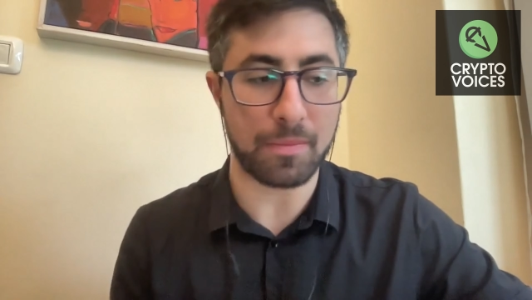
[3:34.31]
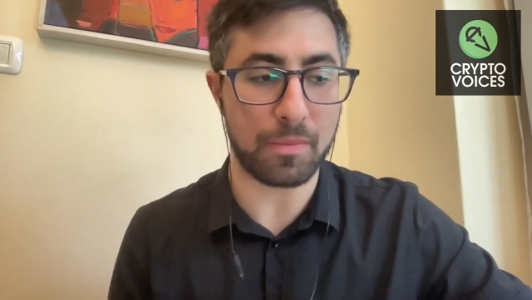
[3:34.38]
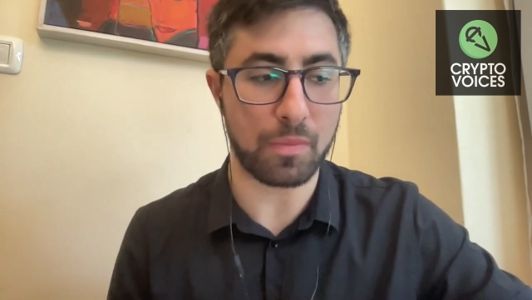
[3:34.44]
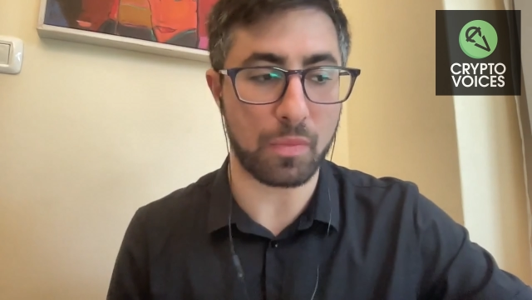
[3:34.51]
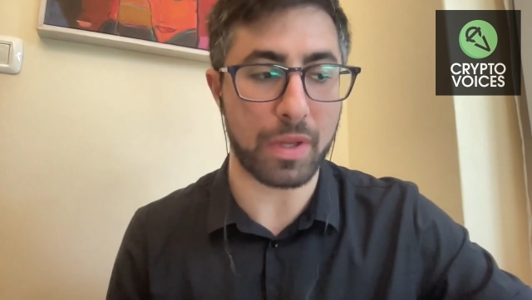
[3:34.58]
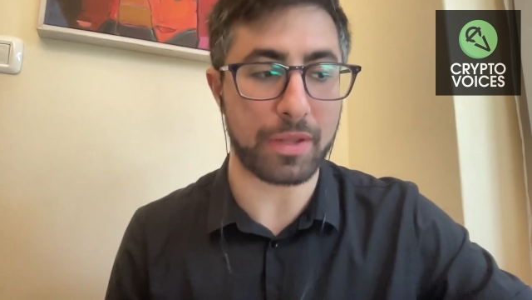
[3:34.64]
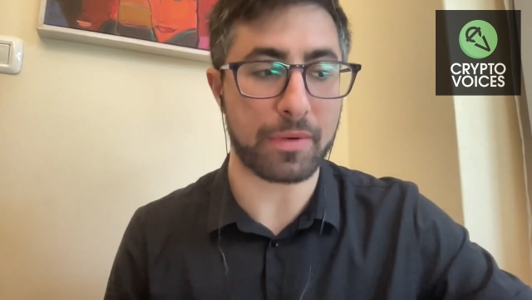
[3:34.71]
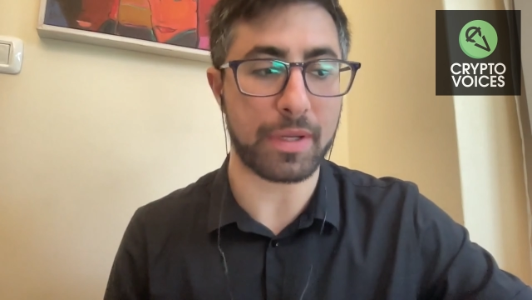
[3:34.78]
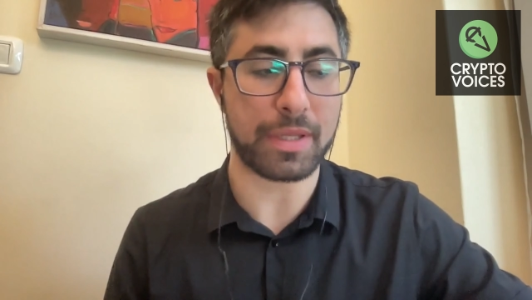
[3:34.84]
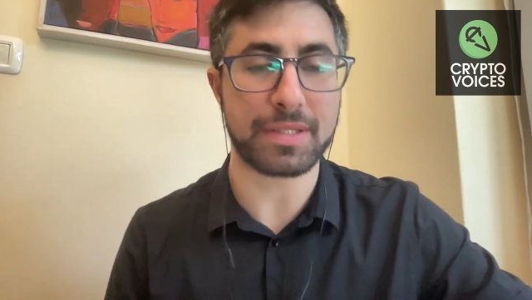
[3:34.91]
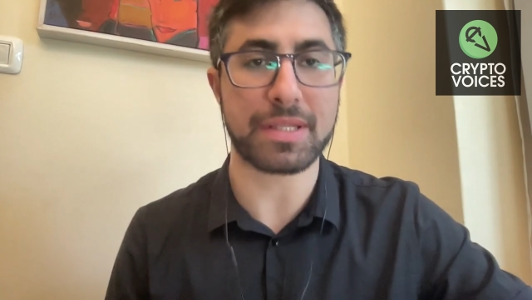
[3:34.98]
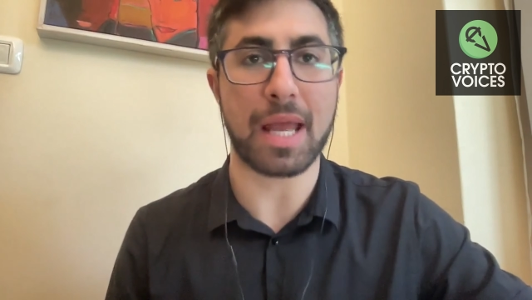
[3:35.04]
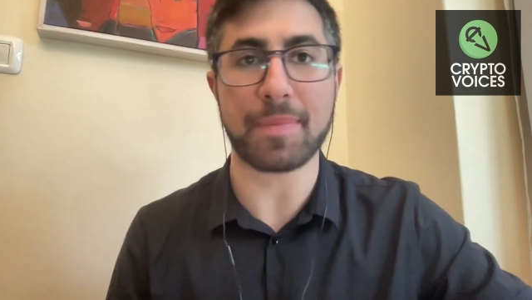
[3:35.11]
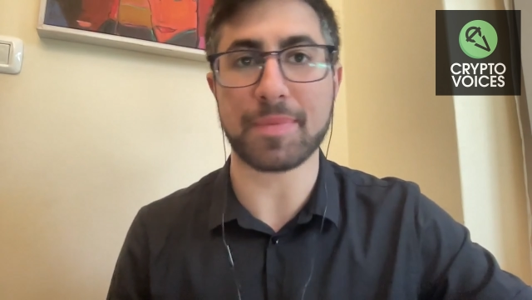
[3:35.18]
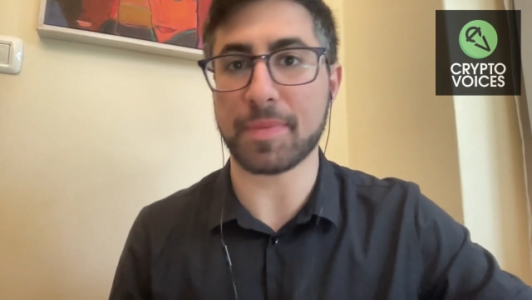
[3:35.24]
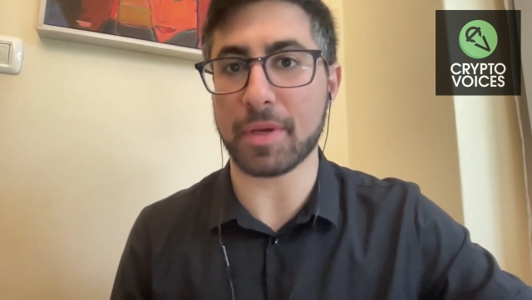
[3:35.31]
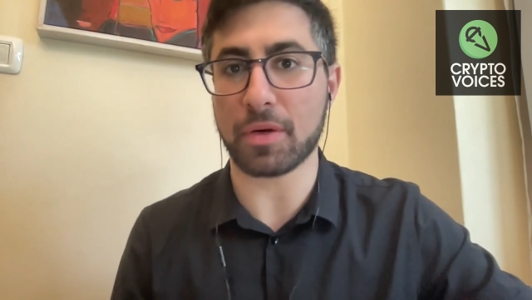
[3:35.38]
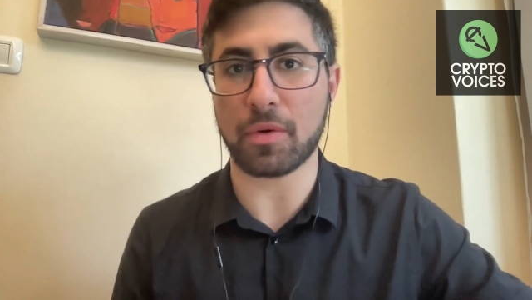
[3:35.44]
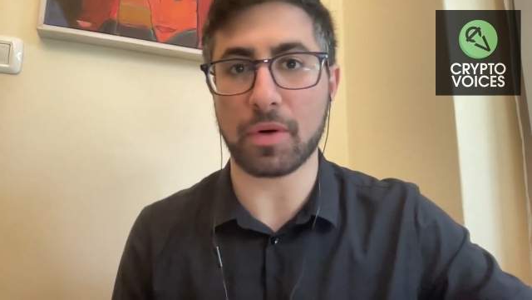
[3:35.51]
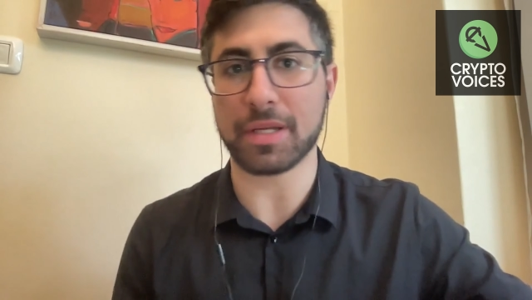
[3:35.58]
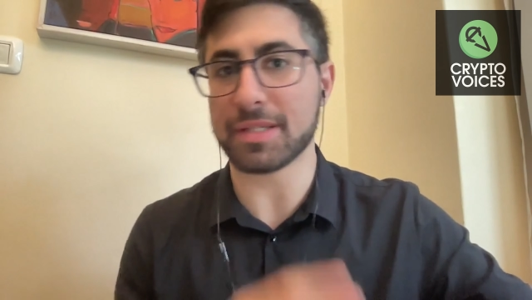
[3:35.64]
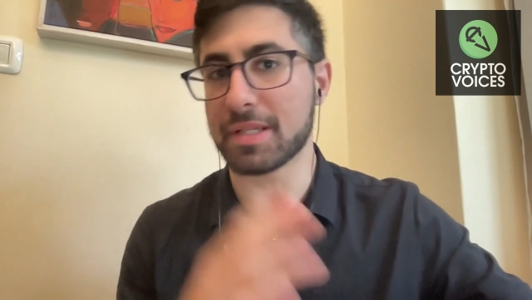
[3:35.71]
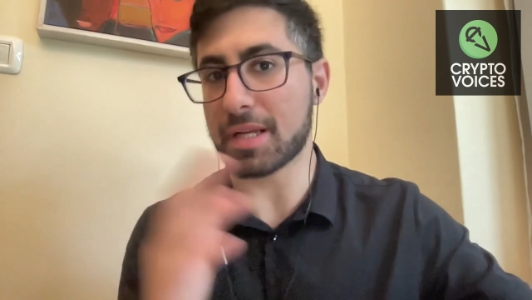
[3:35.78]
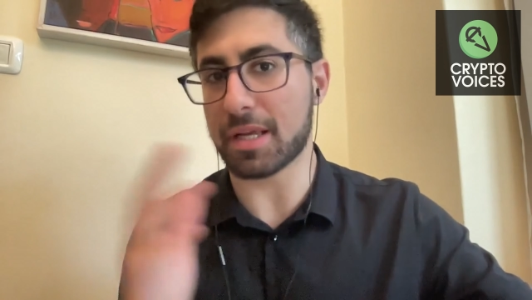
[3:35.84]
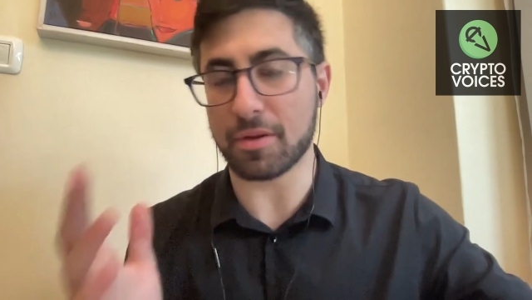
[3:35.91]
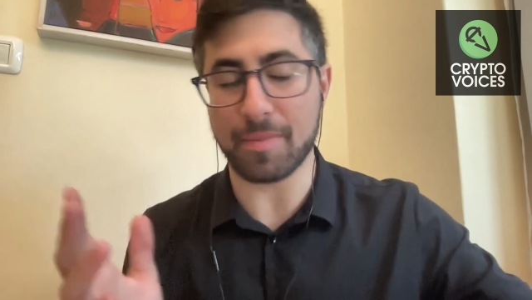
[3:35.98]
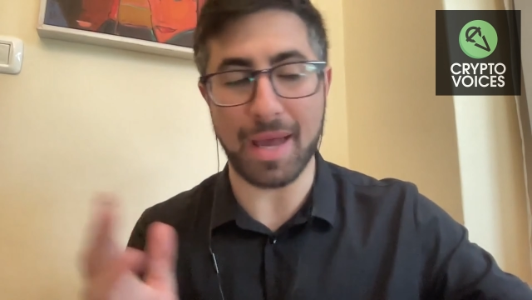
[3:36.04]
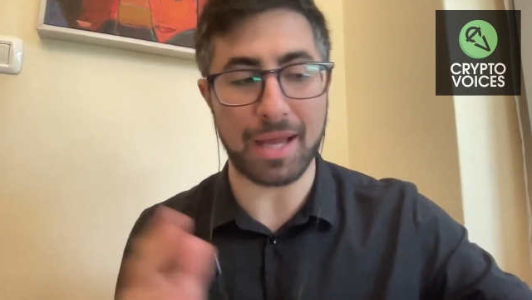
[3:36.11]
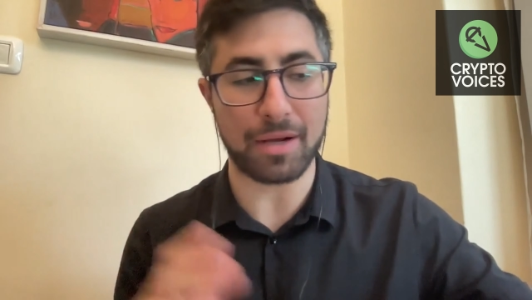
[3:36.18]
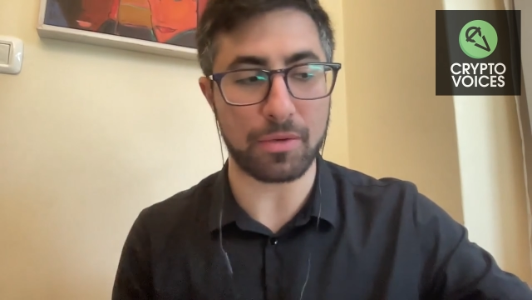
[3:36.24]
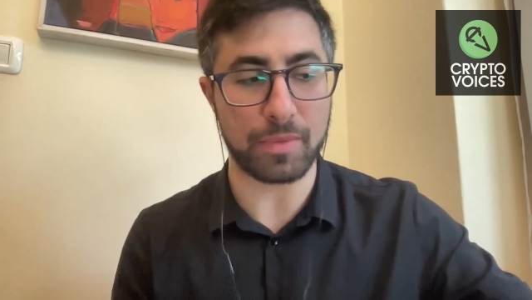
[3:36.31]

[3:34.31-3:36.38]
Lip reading: Whether it stops Bitcoin is another matter.